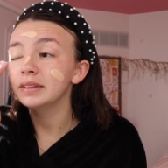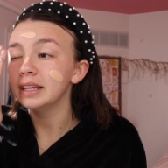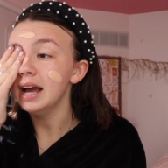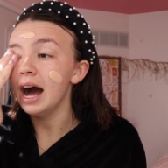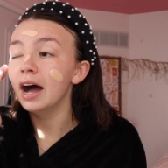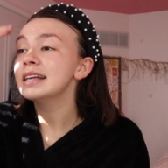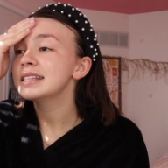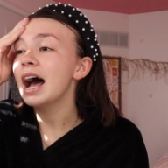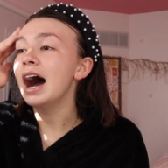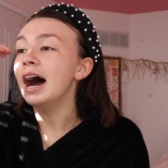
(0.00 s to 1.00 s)

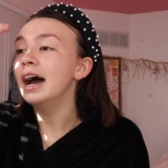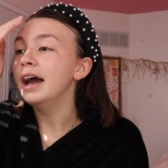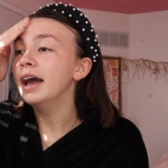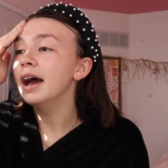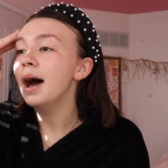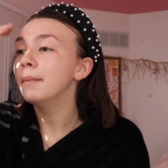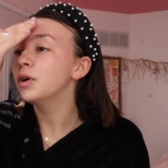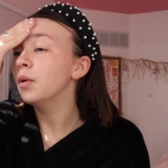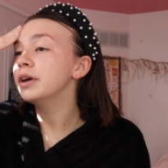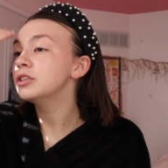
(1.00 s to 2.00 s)
yes i
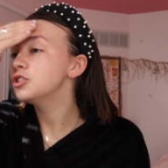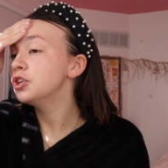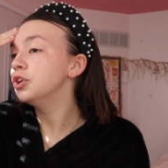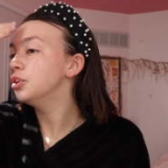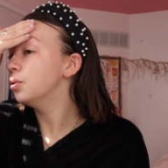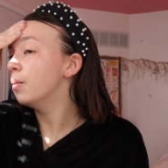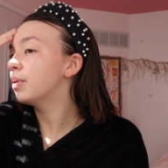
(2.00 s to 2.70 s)
am going to